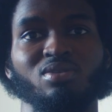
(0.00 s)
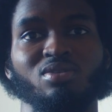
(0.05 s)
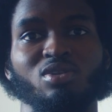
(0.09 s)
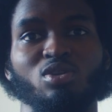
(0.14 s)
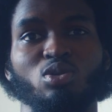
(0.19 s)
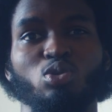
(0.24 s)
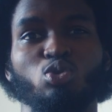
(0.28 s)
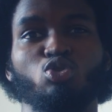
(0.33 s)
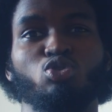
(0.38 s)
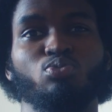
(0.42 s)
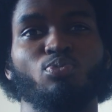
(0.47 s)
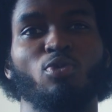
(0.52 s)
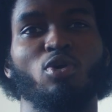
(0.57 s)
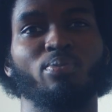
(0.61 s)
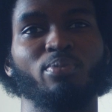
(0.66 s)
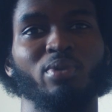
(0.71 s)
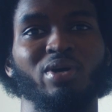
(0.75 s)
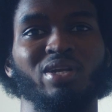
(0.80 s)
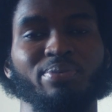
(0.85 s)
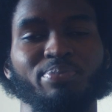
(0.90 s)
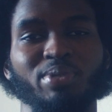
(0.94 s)
lose more
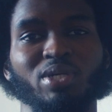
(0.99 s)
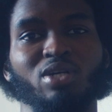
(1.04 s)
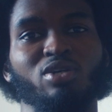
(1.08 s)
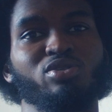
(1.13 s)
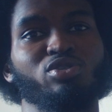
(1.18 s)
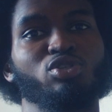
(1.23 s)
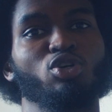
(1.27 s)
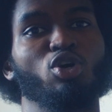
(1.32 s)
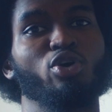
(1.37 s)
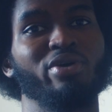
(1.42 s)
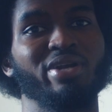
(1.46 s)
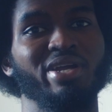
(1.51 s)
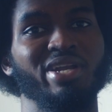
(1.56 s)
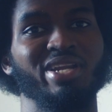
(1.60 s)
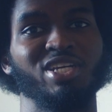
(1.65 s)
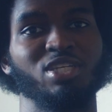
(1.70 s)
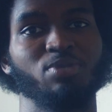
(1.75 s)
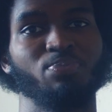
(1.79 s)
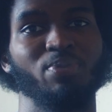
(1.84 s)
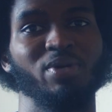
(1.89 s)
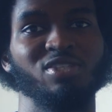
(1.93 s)
money, because it's already an
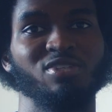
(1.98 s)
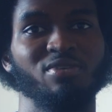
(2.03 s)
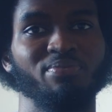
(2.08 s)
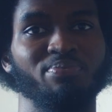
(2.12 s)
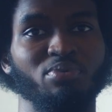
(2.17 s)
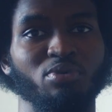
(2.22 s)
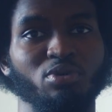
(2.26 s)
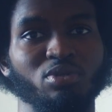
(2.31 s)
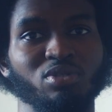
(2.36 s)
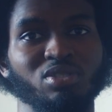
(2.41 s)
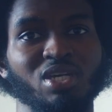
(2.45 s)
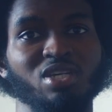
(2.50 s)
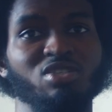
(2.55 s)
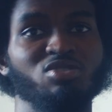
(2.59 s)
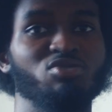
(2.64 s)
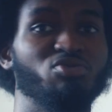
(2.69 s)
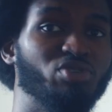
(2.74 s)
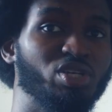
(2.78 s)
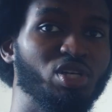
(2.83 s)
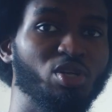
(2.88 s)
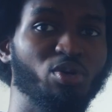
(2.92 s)
expensive process
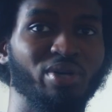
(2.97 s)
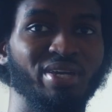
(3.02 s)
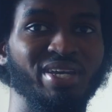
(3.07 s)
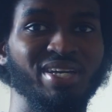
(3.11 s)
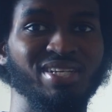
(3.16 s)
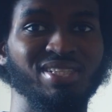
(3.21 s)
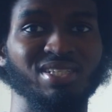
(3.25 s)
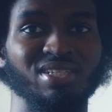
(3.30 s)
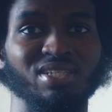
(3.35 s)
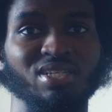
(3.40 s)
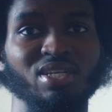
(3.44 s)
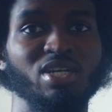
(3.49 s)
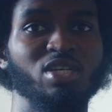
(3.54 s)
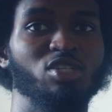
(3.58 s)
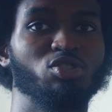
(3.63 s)
relocating,